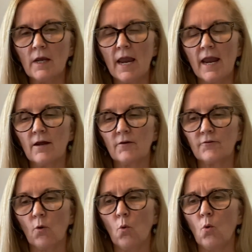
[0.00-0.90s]
And,
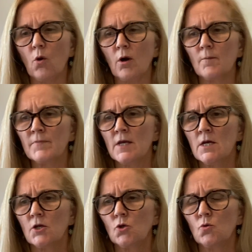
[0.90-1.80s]
or
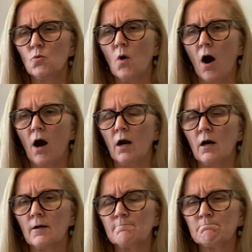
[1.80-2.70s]
you
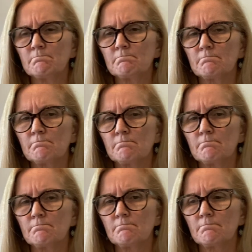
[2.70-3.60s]
are,
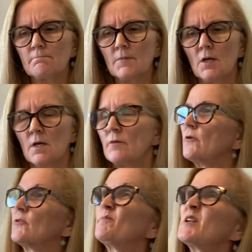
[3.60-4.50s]

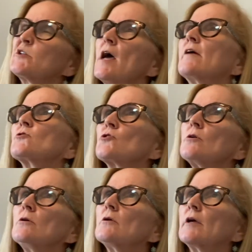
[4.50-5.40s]
there's
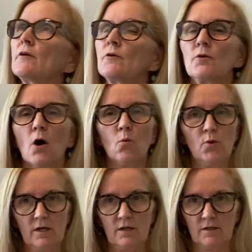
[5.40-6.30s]
potential in a
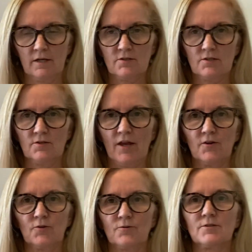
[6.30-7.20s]
weakness that
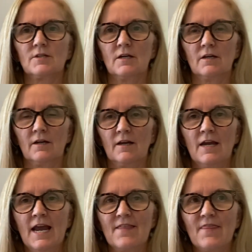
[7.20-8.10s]
you're seeing.
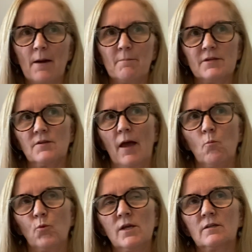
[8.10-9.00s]
That
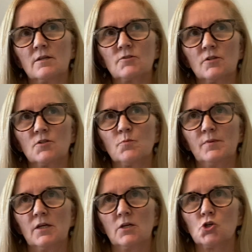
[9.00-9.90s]
weakness that's
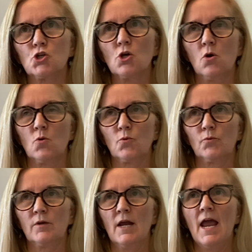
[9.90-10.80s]
being
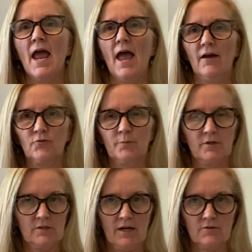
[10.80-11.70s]
shown has
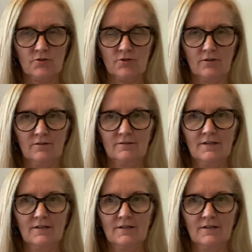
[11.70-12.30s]
potential,